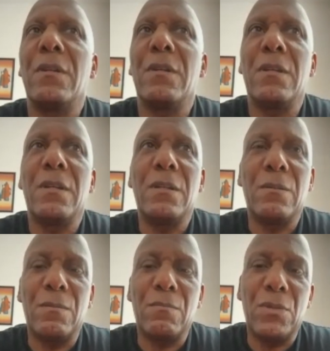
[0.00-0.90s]
it
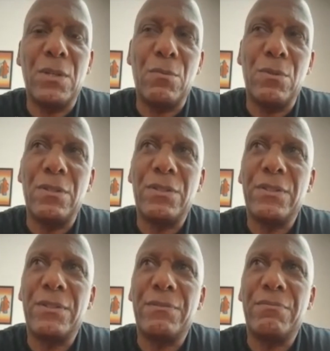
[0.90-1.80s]
it
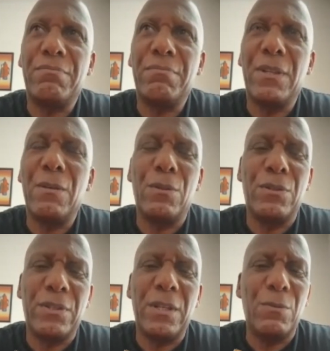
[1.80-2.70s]
was
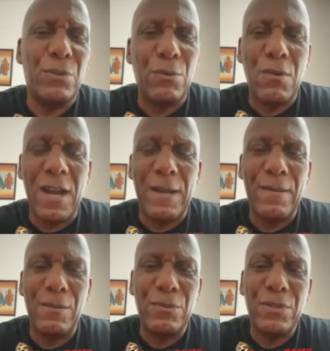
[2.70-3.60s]
all right.
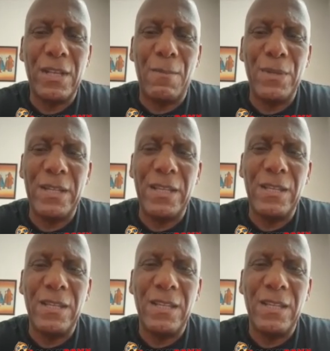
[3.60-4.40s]
It was. I mean,